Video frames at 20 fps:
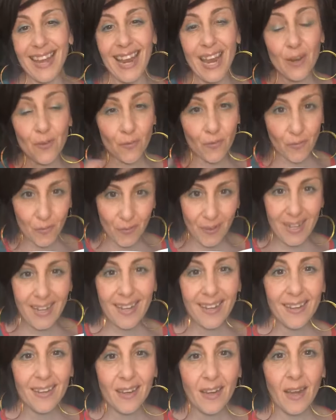and
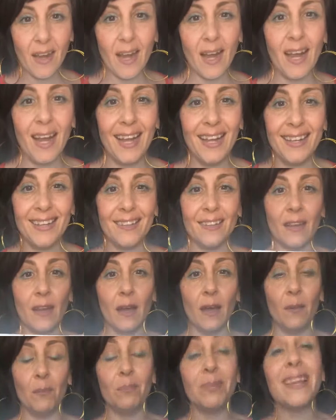free and
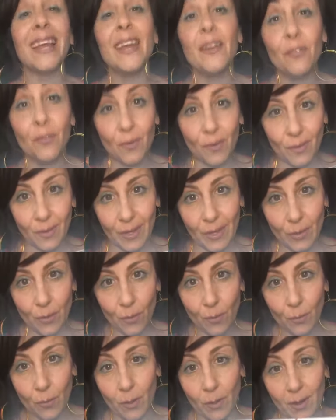playful in
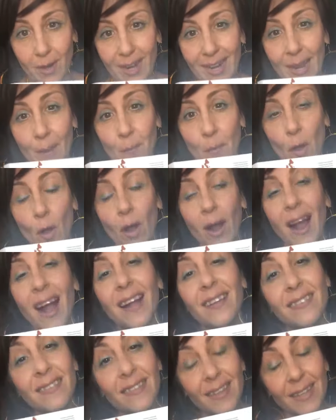your work. And I'm
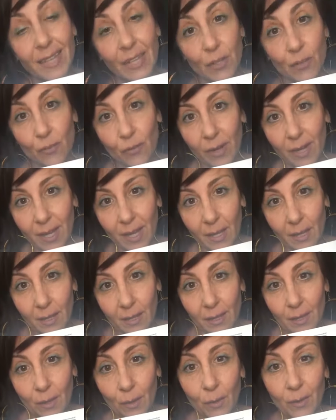constantly
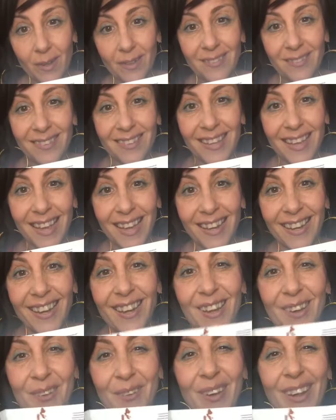tricking you into that
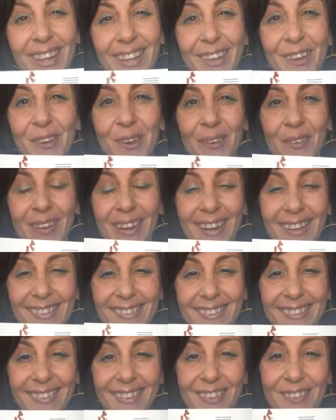when
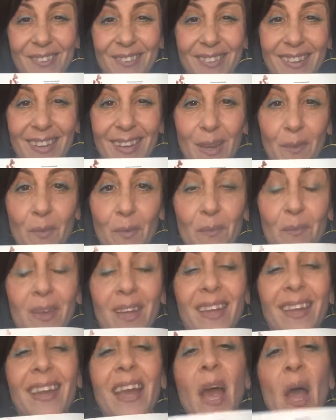you study with me.
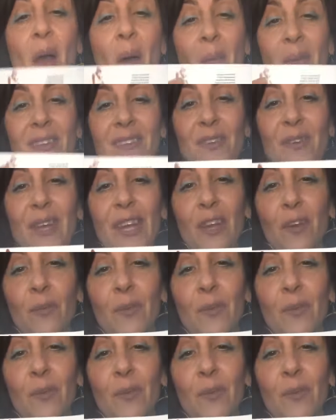But so here